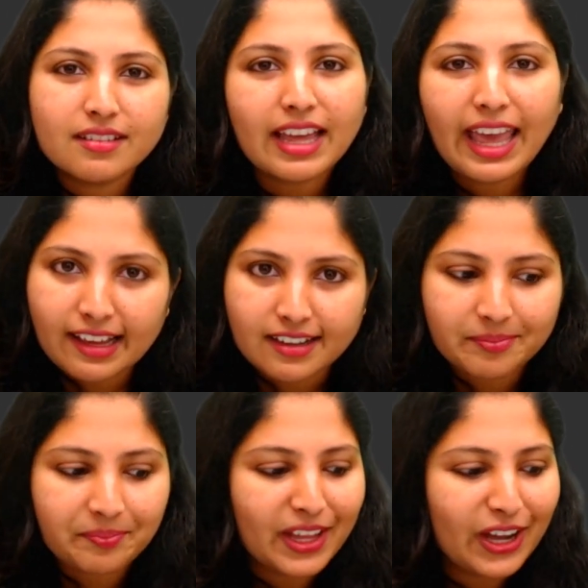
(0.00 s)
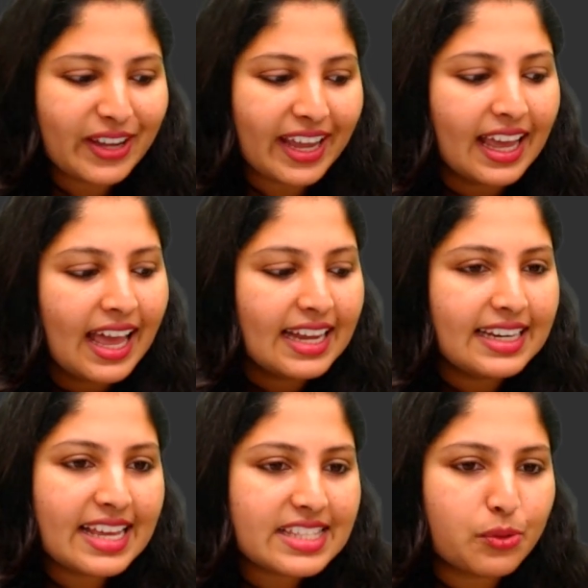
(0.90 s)
egg. Okay,
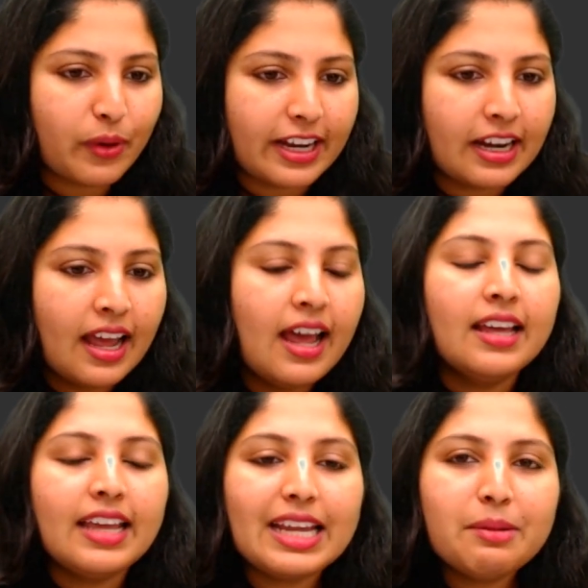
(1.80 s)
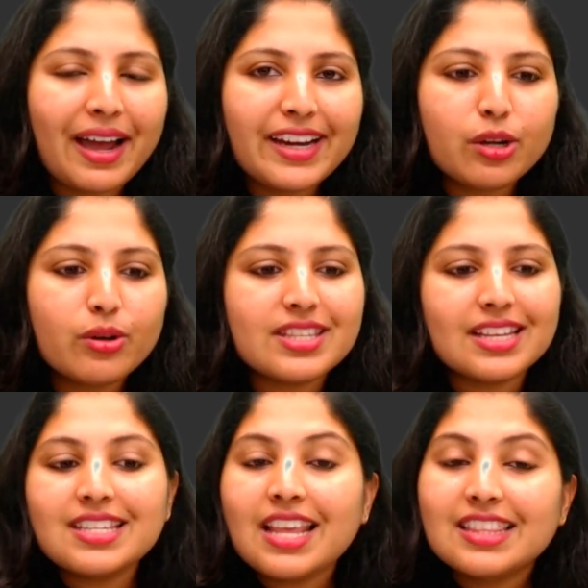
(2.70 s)
next one. In
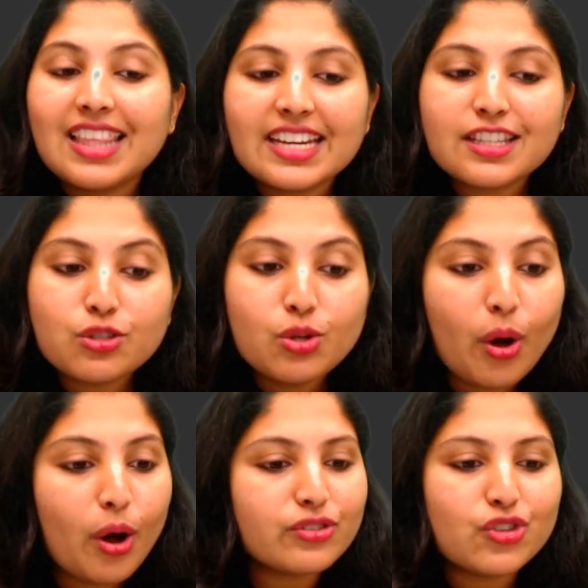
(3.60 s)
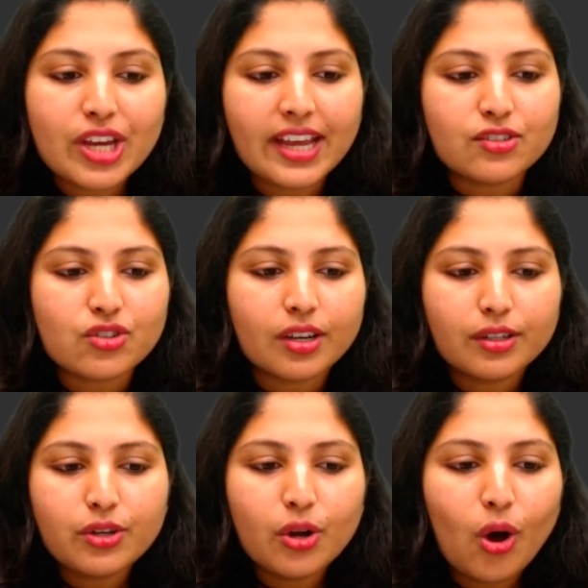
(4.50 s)
mitosis, there is no change
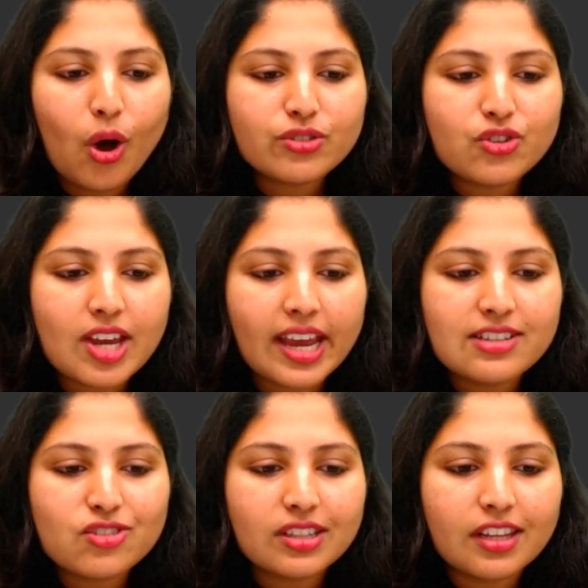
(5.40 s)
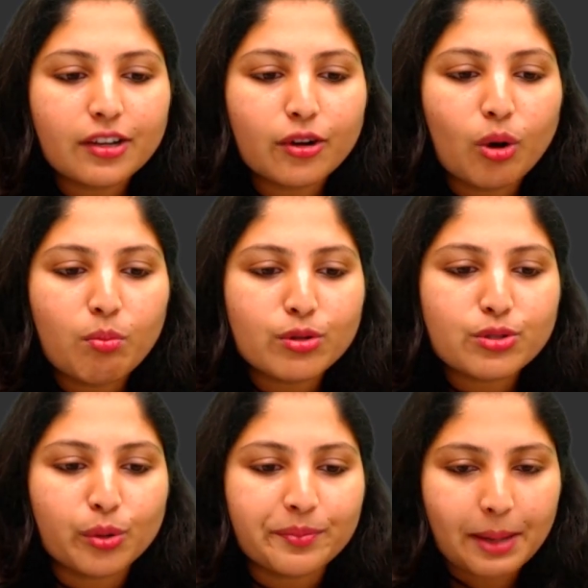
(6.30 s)
in the
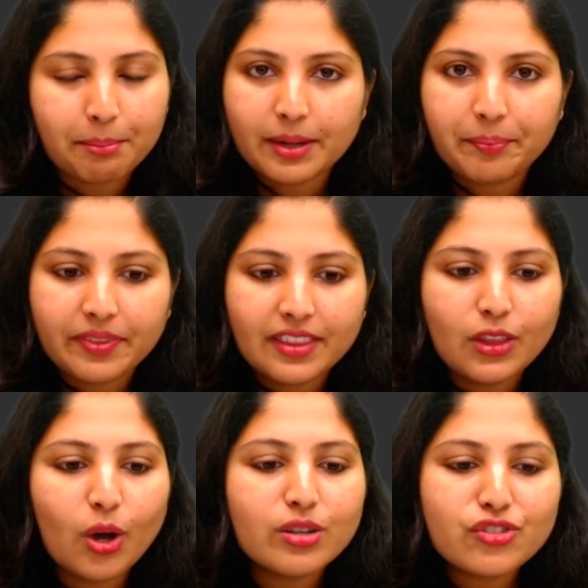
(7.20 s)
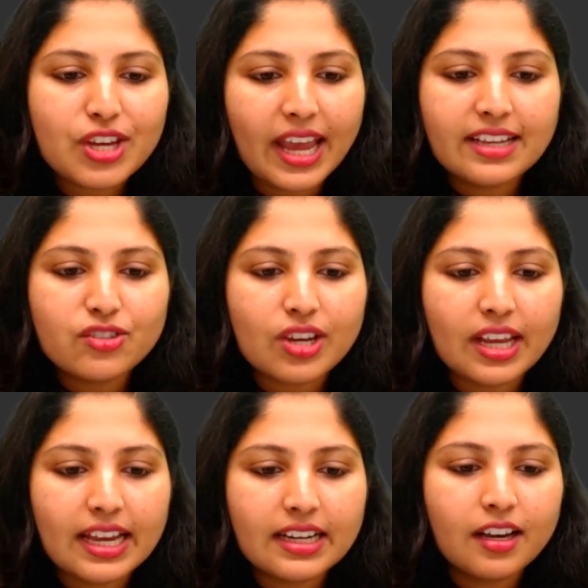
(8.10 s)
chromosome number. No change
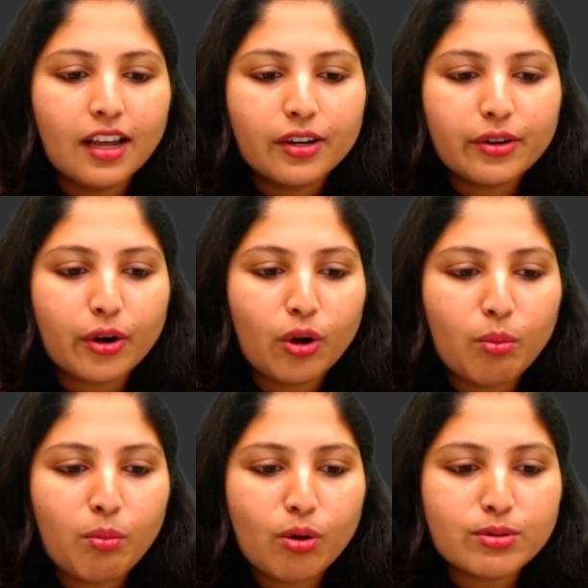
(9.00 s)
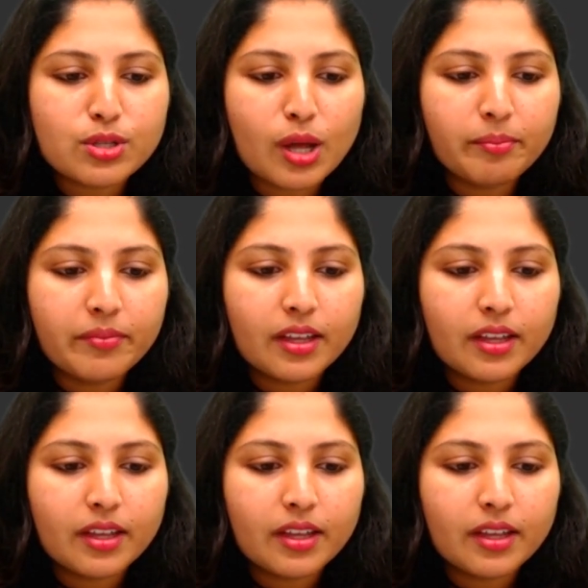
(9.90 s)
in chromosome